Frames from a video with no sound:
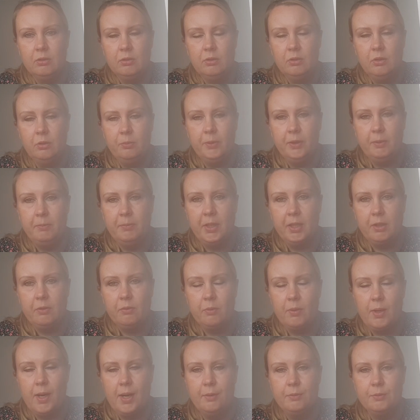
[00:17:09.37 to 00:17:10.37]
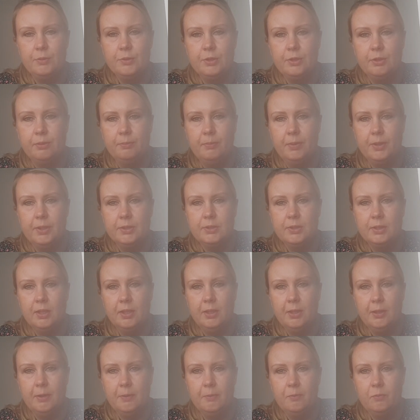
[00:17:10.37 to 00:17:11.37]
going back around, but
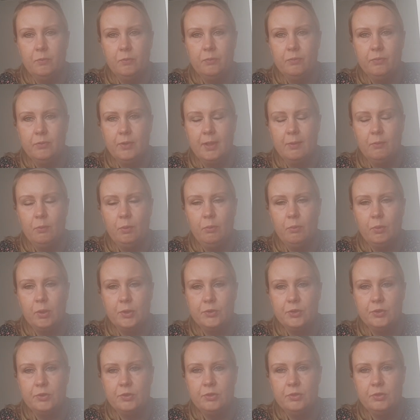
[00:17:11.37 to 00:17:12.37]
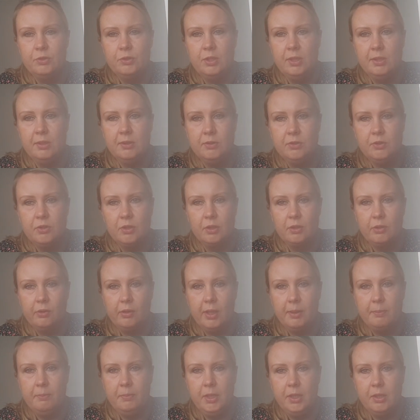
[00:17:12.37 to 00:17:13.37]
we wanted to see each
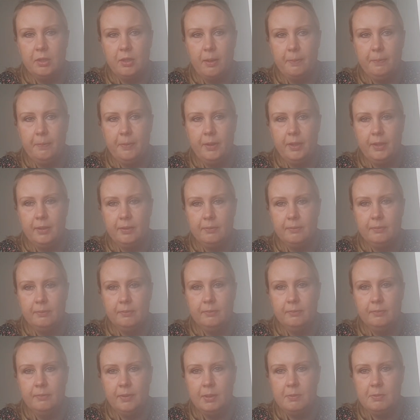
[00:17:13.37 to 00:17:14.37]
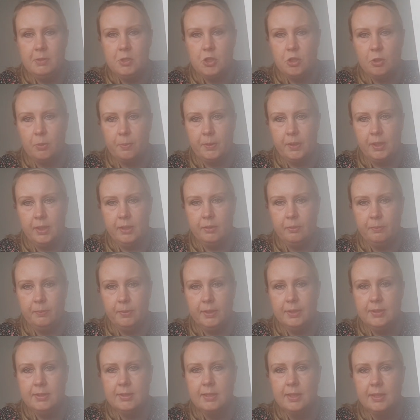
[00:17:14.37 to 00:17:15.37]
other and meet up and maybe shop a little
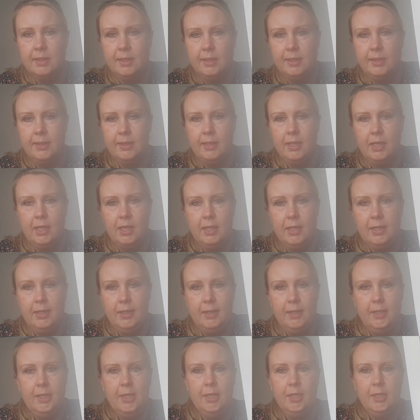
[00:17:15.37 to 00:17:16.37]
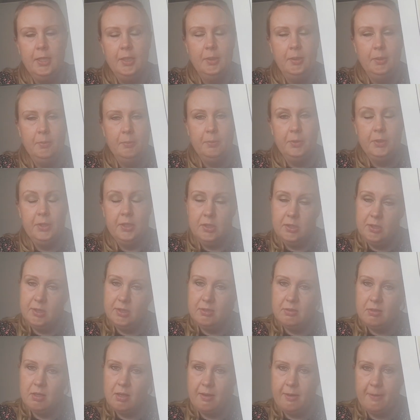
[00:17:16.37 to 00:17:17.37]
bit. But this
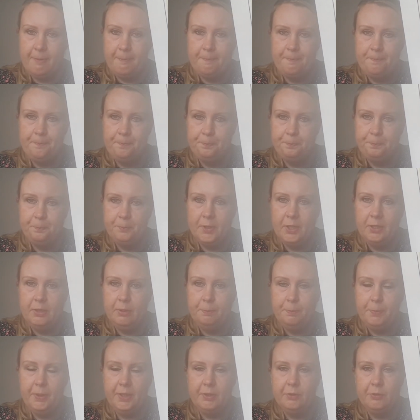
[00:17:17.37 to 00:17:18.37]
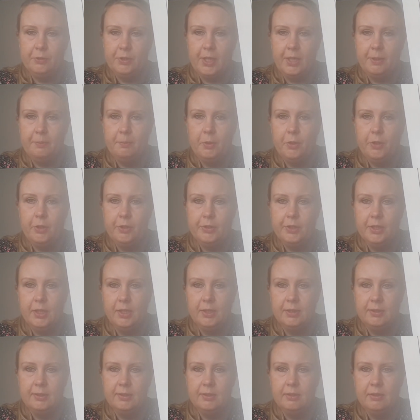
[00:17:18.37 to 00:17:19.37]
is the pattern I bought
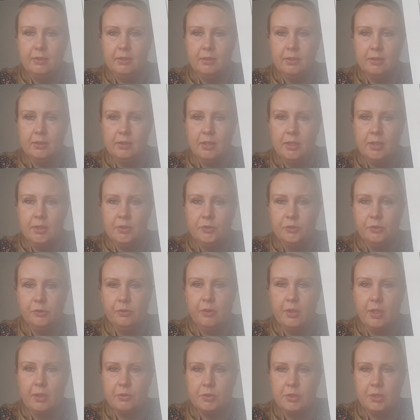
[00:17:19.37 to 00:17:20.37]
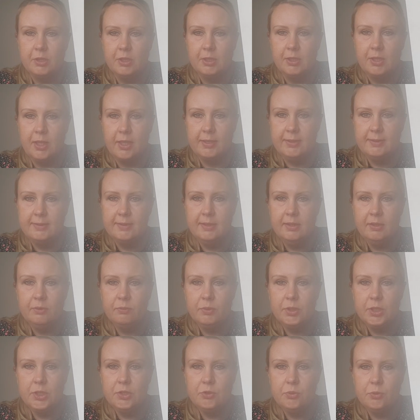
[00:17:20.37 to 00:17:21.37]
at the 2019
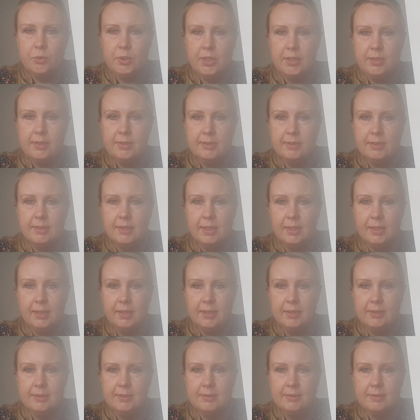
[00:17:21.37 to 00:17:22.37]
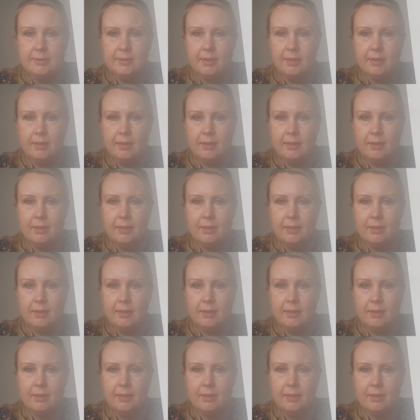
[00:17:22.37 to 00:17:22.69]
retreat. It's